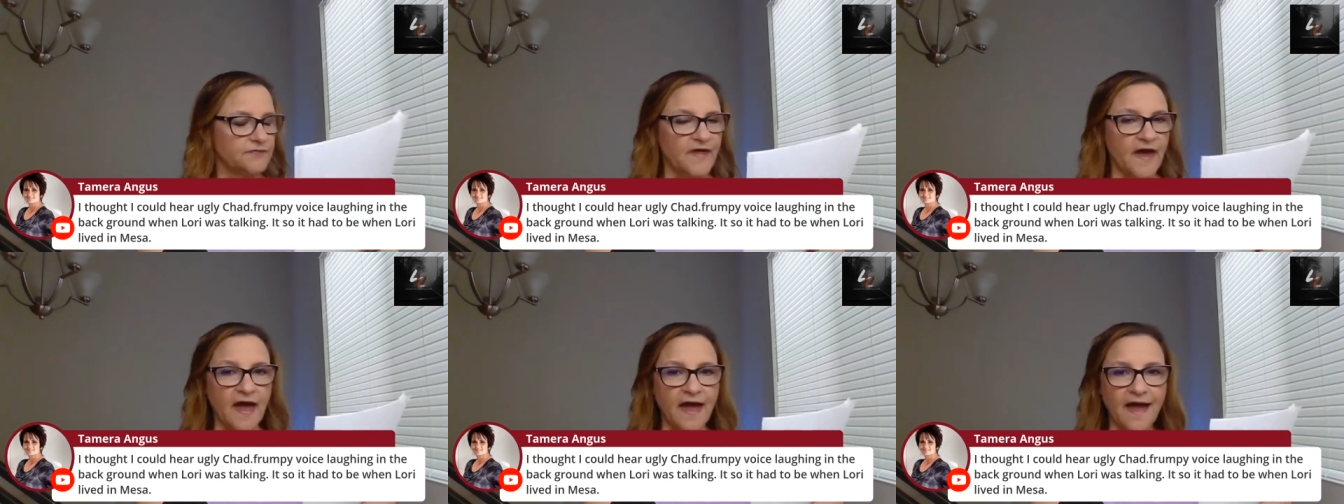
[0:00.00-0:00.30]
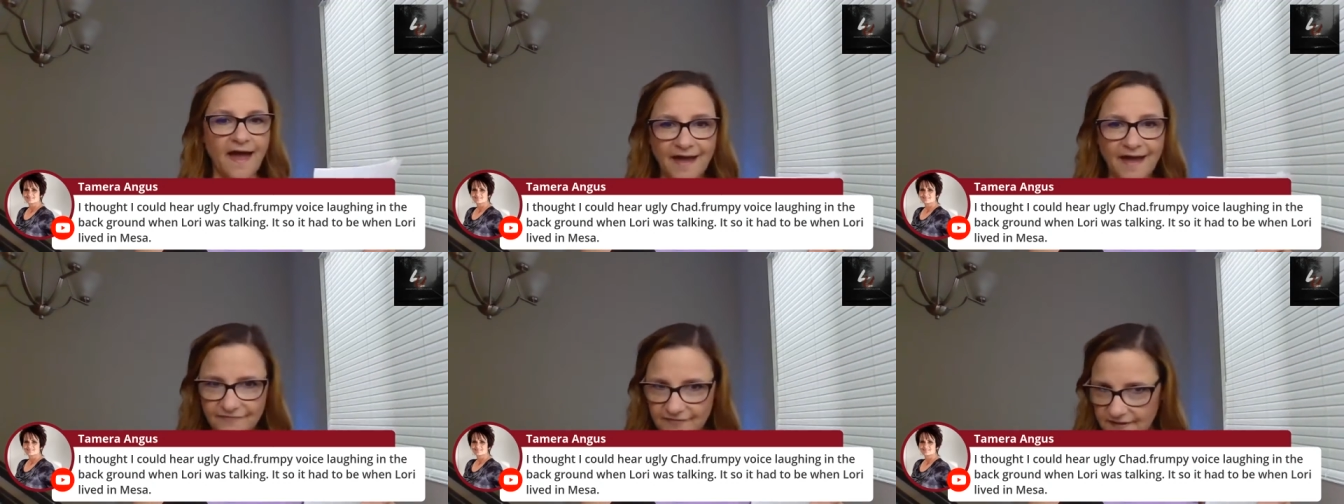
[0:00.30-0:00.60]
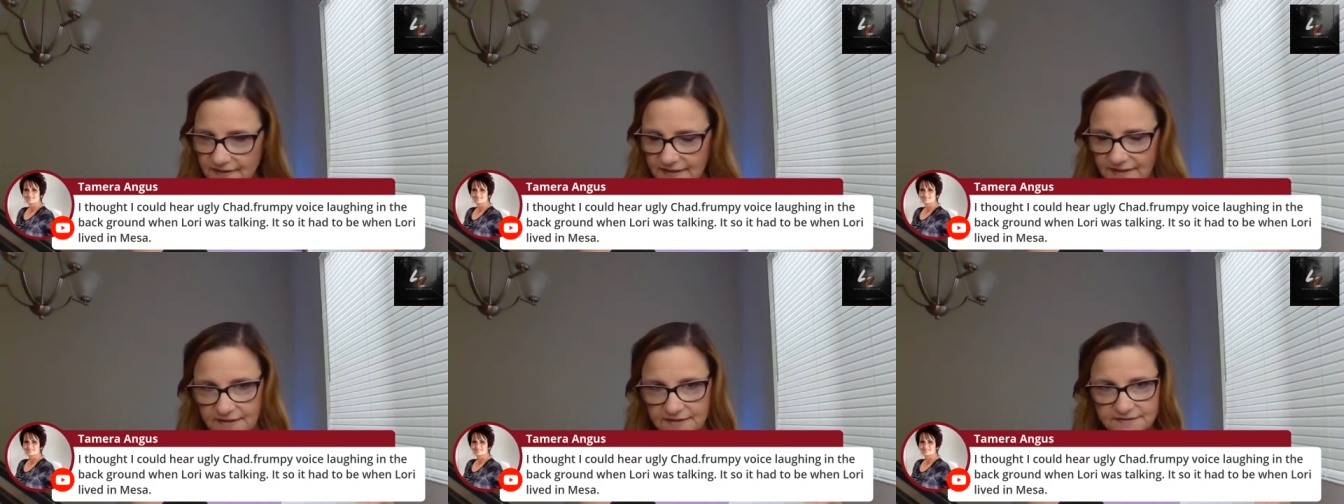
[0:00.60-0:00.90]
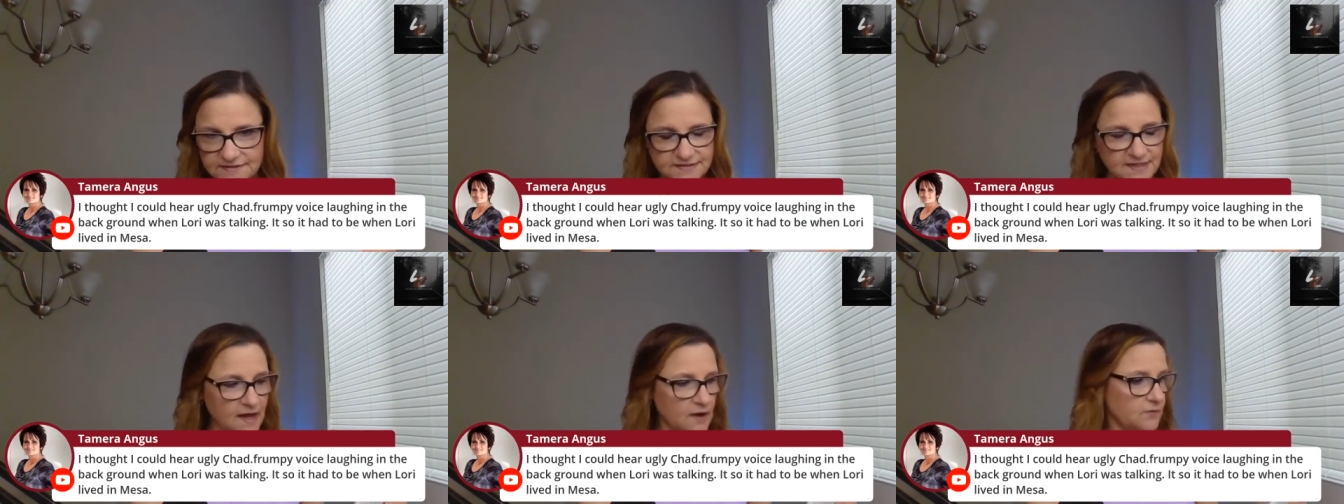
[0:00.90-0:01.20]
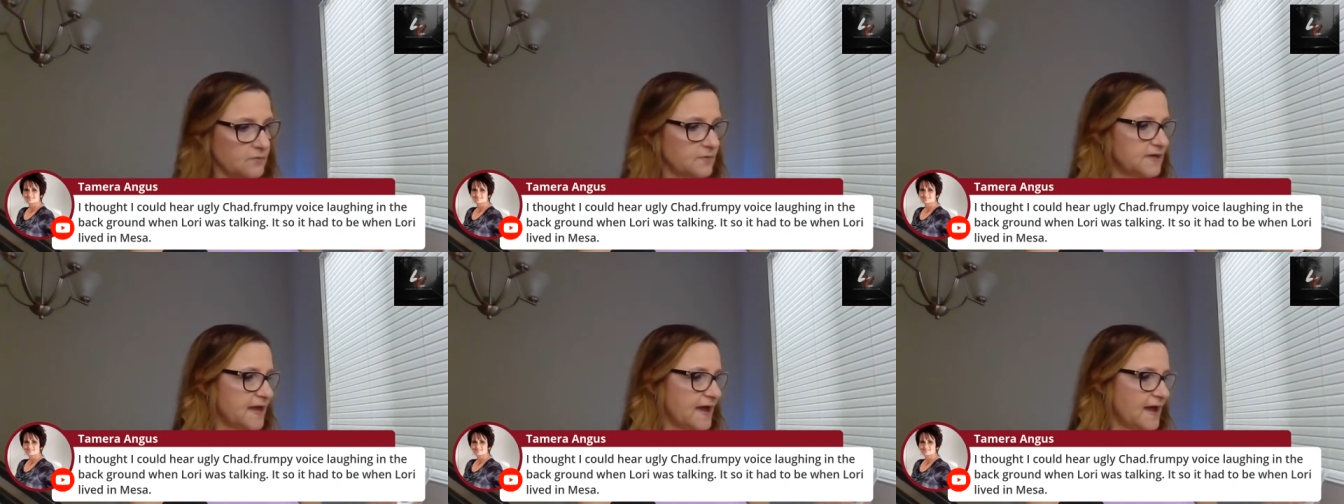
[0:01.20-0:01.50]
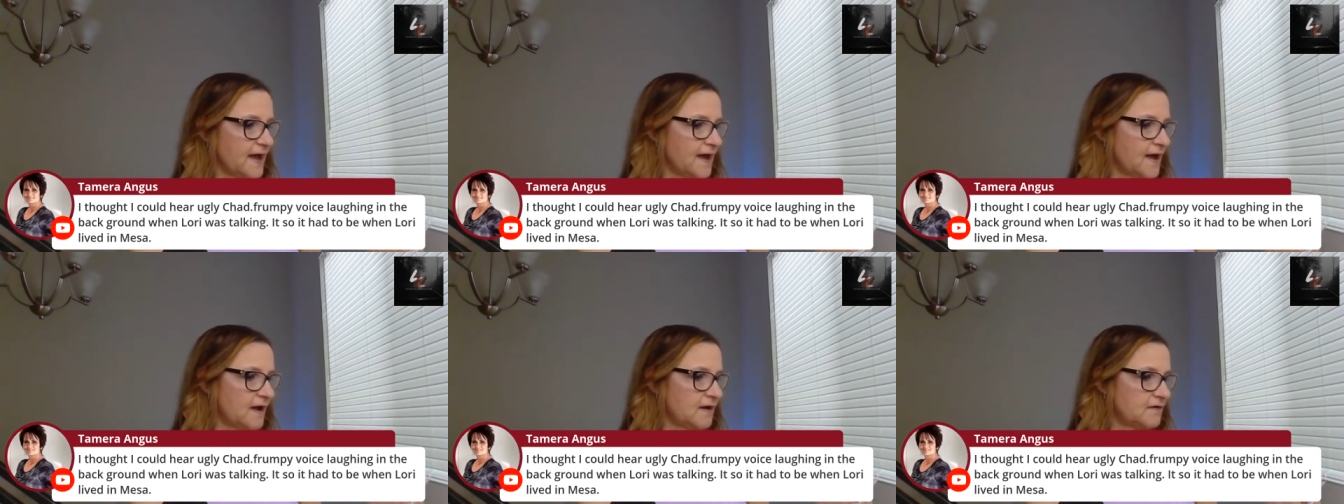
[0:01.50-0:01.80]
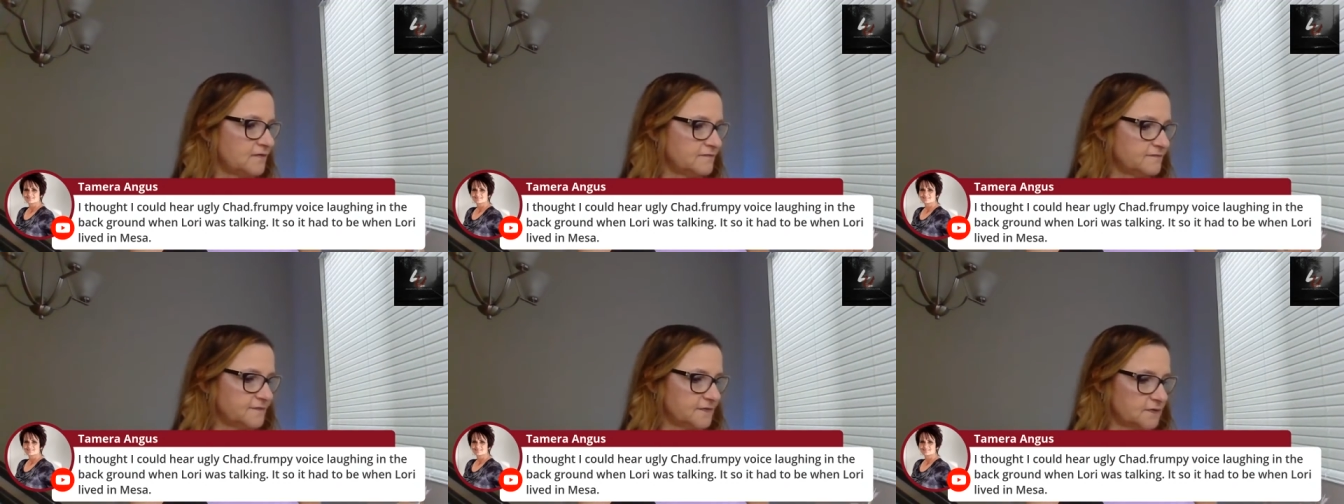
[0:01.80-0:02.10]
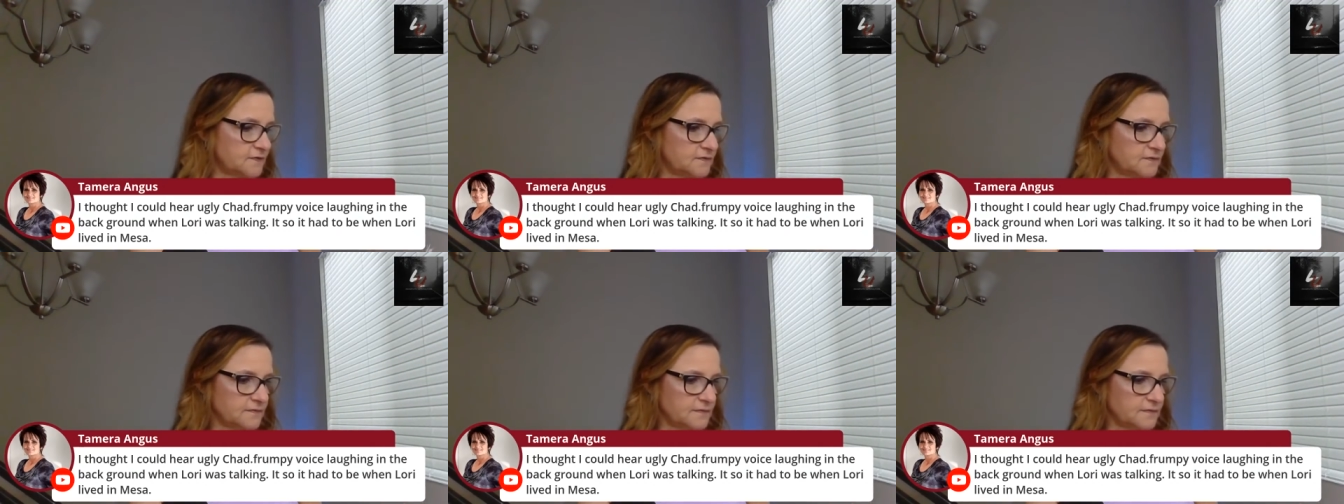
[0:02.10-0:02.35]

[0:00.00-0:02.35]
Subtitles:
the evidence that we have